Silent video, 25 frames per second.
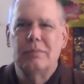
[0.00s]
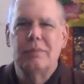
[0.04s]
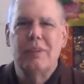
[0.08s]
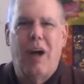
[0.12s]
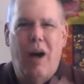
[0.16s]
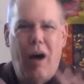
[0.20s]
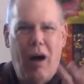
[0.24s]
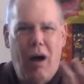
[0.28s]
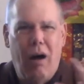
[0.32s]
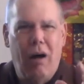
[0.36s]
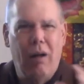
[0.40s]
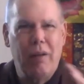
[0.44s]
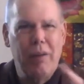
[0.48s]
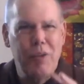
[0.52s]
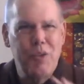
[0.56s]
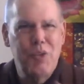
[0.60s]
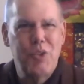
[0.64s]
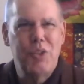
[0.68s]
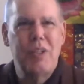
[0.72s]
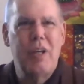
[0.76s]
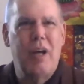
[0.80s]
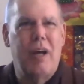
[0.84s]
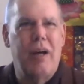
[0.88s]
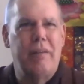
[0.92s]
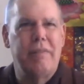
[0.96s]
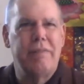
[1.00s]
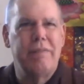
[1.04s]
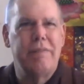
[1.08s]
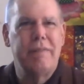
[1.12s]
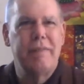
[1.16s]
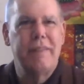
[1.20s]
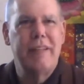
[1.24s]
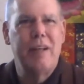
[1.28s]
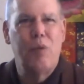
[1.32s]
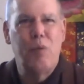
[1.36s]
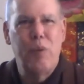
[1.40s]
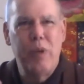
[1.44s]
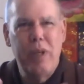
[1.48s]
all the stuff
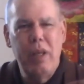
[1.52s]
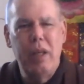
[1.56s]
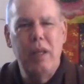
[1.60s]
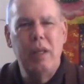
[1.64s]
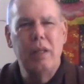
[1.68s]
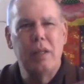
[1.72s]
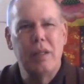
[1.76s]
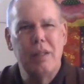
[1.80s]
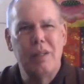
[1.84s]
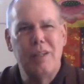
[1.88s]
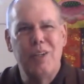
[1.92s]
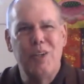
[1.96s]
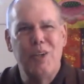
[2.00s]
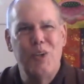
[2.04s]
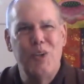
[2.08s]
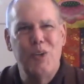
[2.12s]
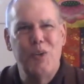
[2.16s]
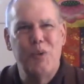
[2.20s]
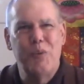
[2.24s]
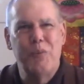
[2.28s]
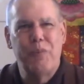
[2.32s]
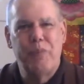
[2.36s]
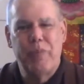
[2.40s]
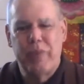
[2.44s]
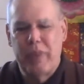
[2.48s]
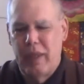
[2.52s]
that we need to do